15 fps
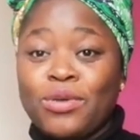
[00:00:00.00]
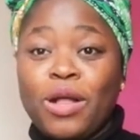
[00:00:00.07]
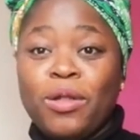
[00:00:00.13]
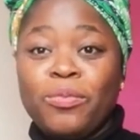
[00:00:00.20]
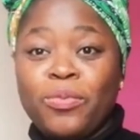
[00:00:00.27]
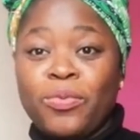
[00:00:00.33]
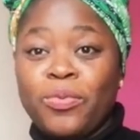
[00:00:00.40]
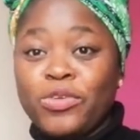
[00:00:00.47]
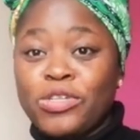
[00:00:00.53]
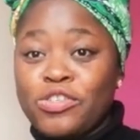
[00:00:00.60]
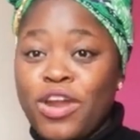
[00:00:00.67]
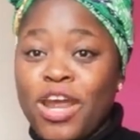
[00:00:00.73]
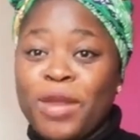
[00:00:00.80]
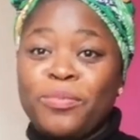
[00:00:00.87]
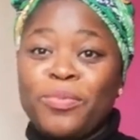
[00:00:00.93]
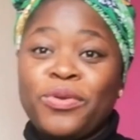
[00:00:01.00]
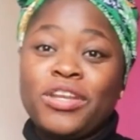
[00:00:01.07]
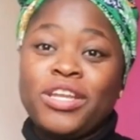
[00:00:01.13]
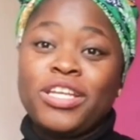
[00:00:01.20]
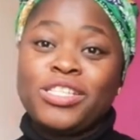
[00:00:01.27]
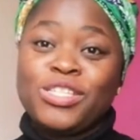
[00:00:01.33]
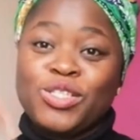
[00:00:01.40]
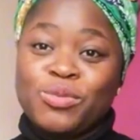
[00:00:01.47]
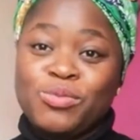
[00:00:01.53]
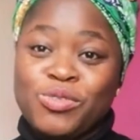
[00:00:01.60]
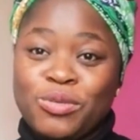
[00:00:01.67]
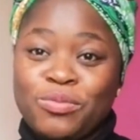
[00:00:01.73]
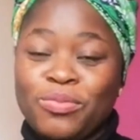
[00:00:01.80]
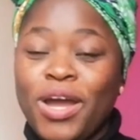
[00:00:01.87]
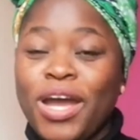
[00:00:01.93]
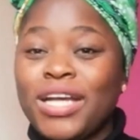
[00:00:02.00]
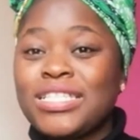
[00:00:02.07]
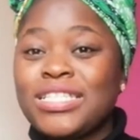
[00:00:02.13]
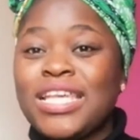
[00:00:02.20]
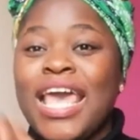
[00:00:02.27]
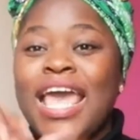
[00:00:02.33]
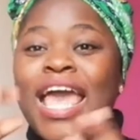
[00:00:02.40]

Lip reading: or I'll try and put it in a description box,